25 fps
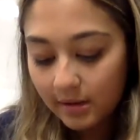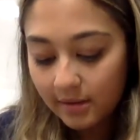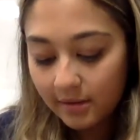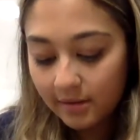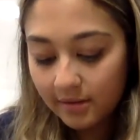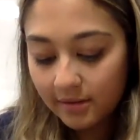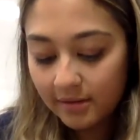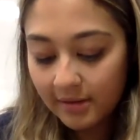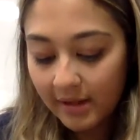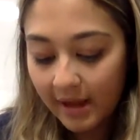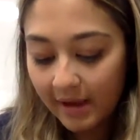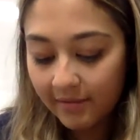
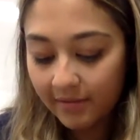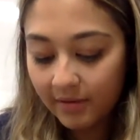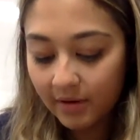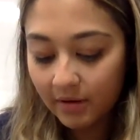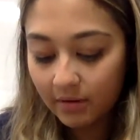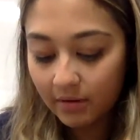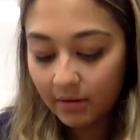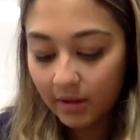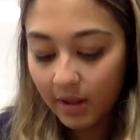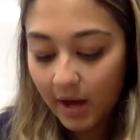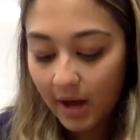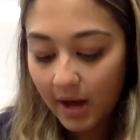7
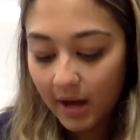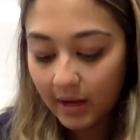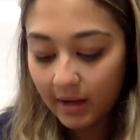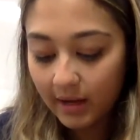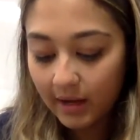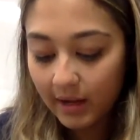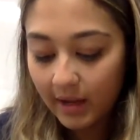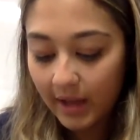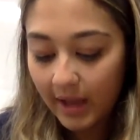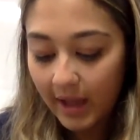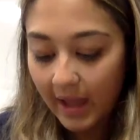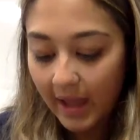o'clock,
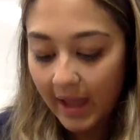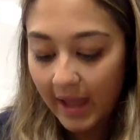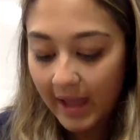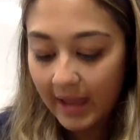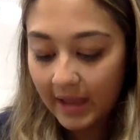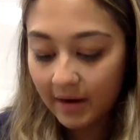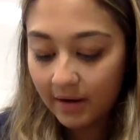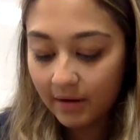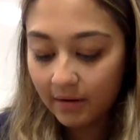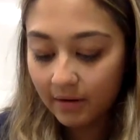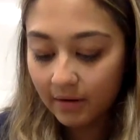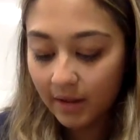
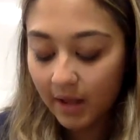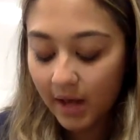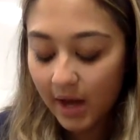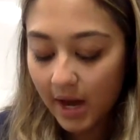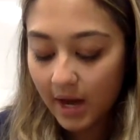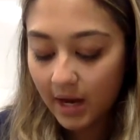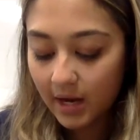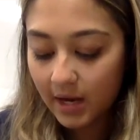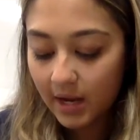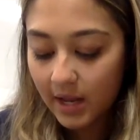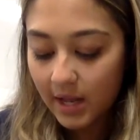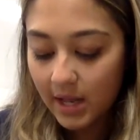8
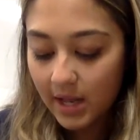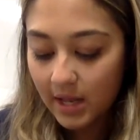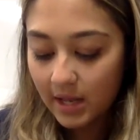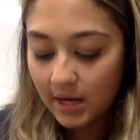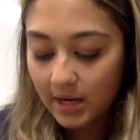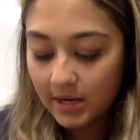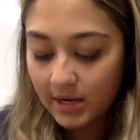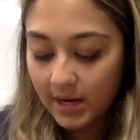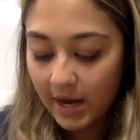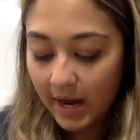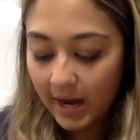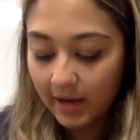o'clock,
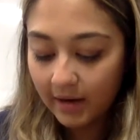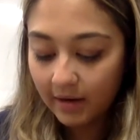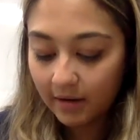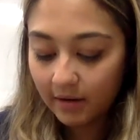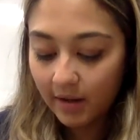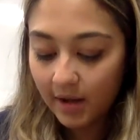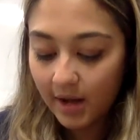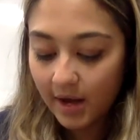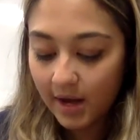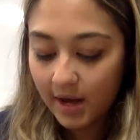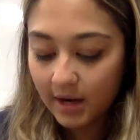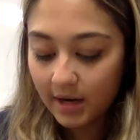9
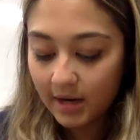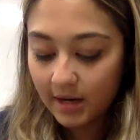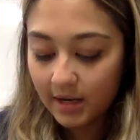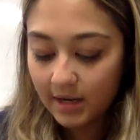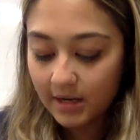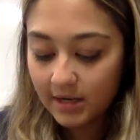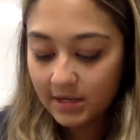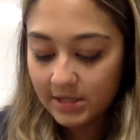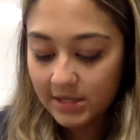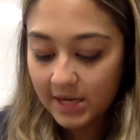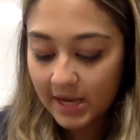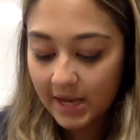o'clock,
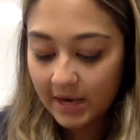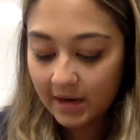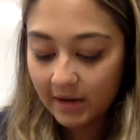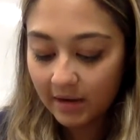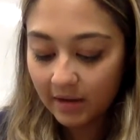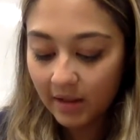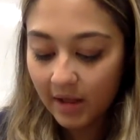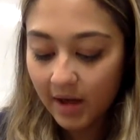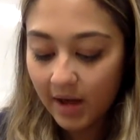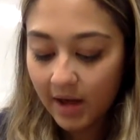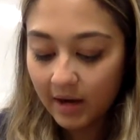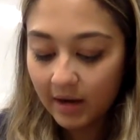10
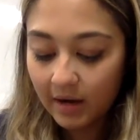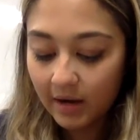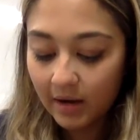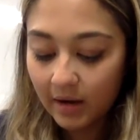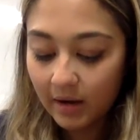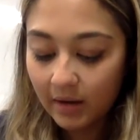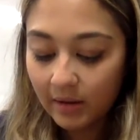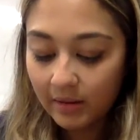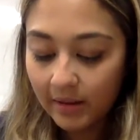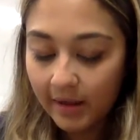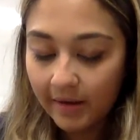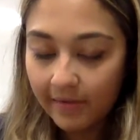o'clock,
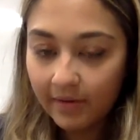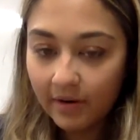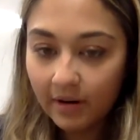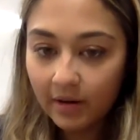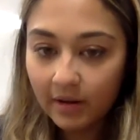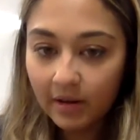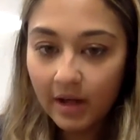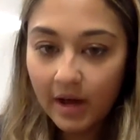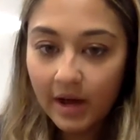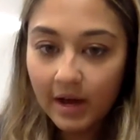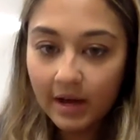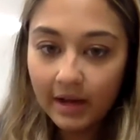11
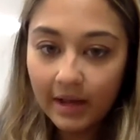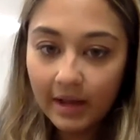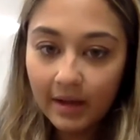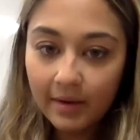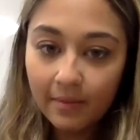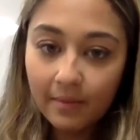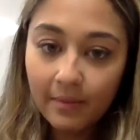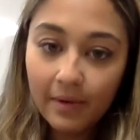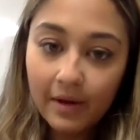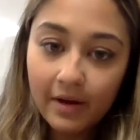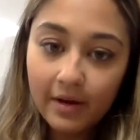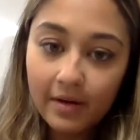o'clock,
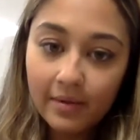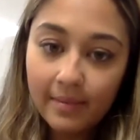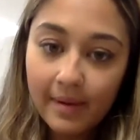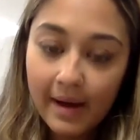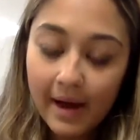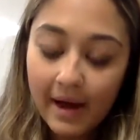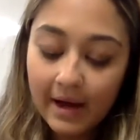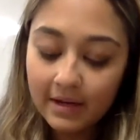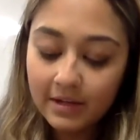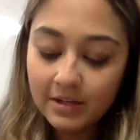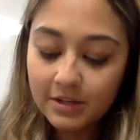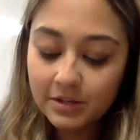and we are
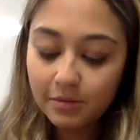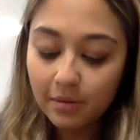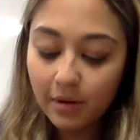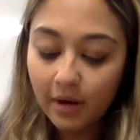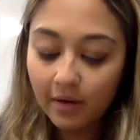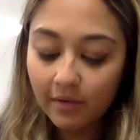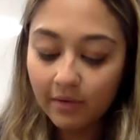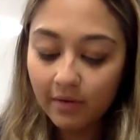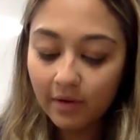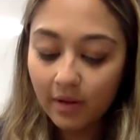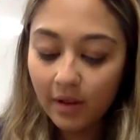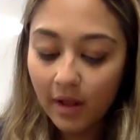back to
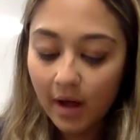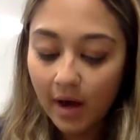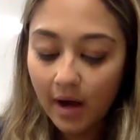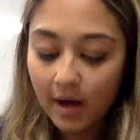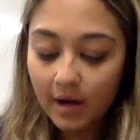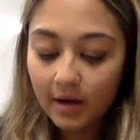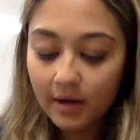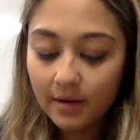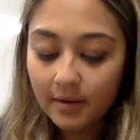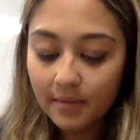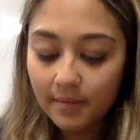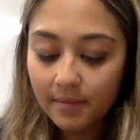12 o'clock.
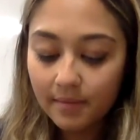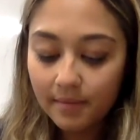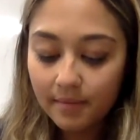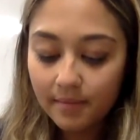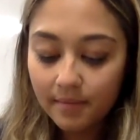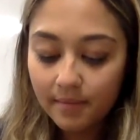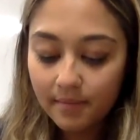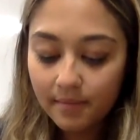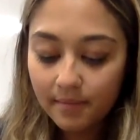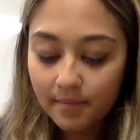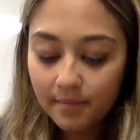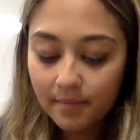
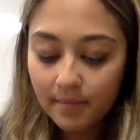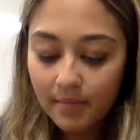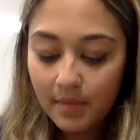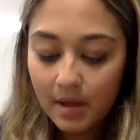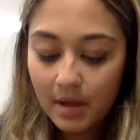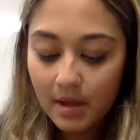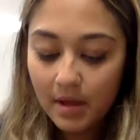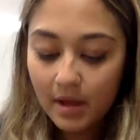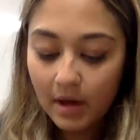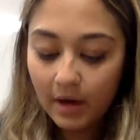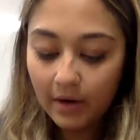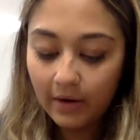
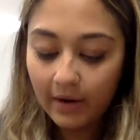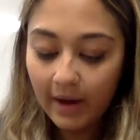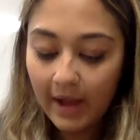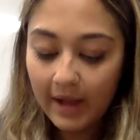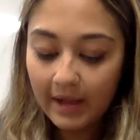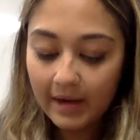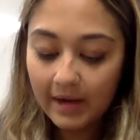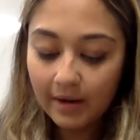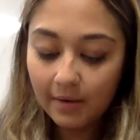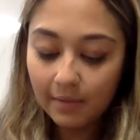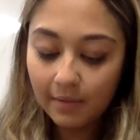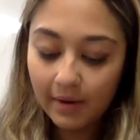
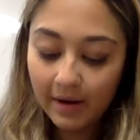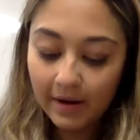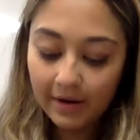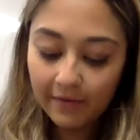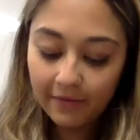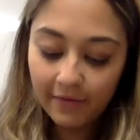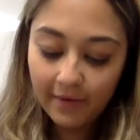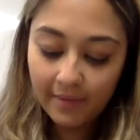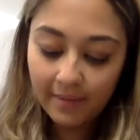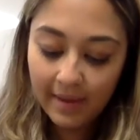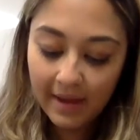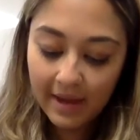Okay, now what
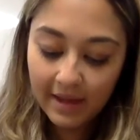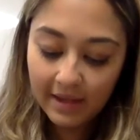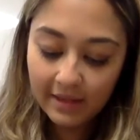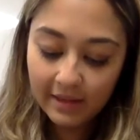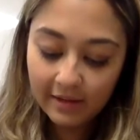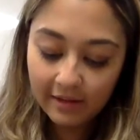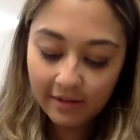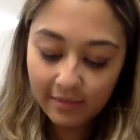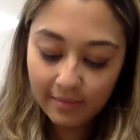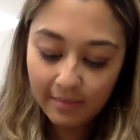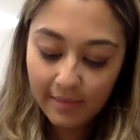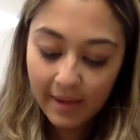if we make
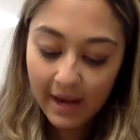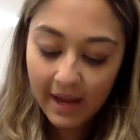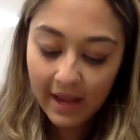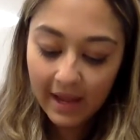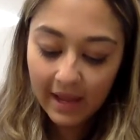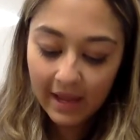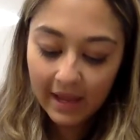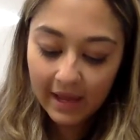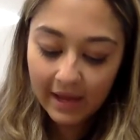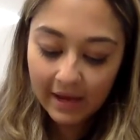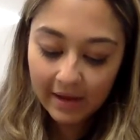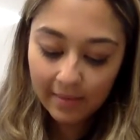this minute
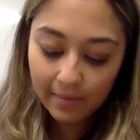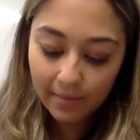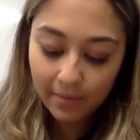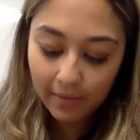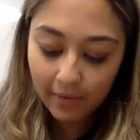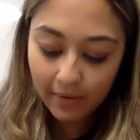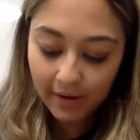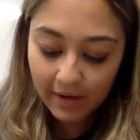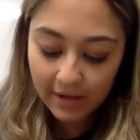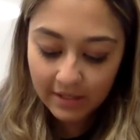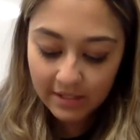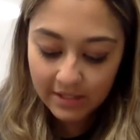hand
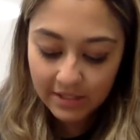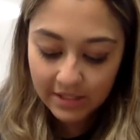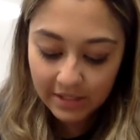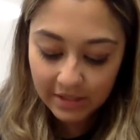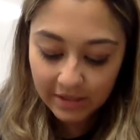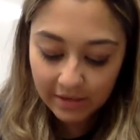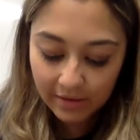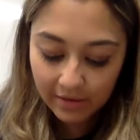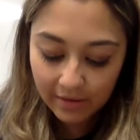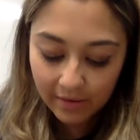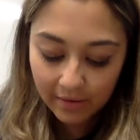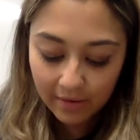point
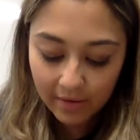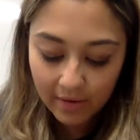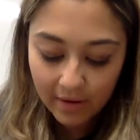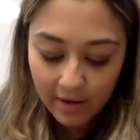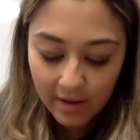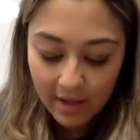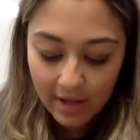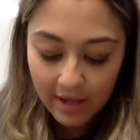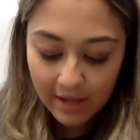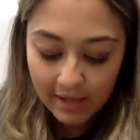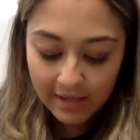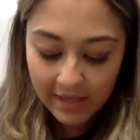to
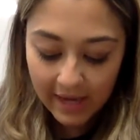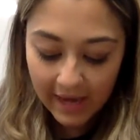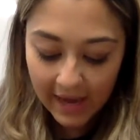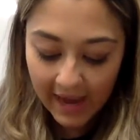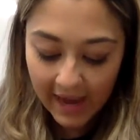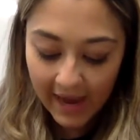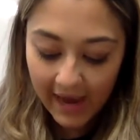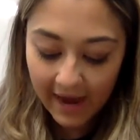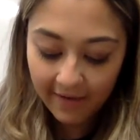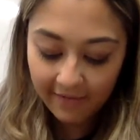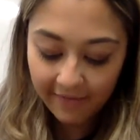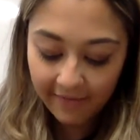the
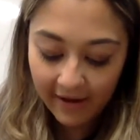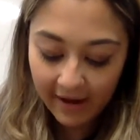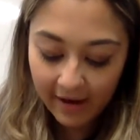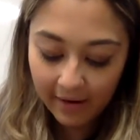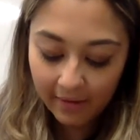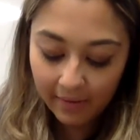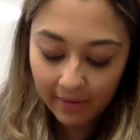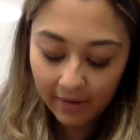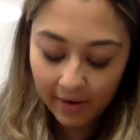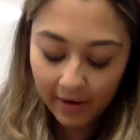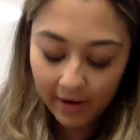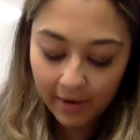half
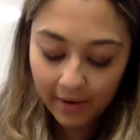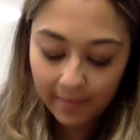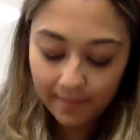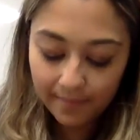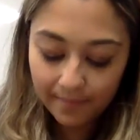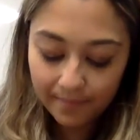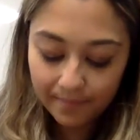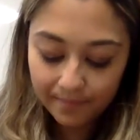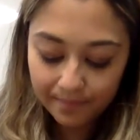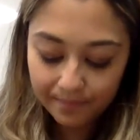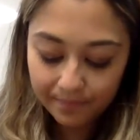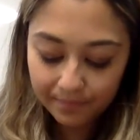hour?
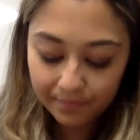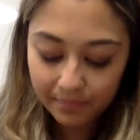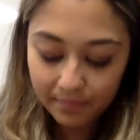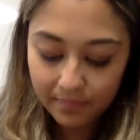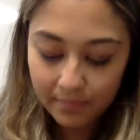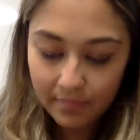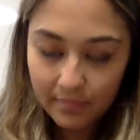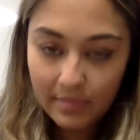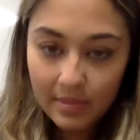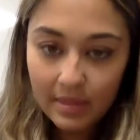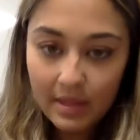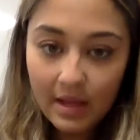
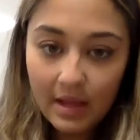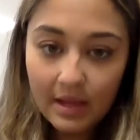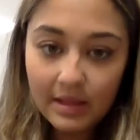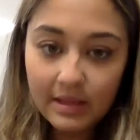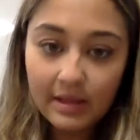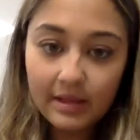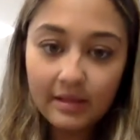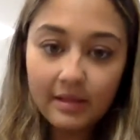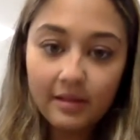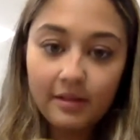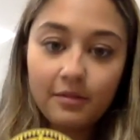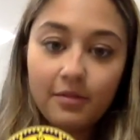
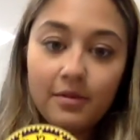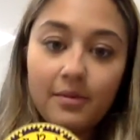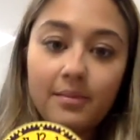Then this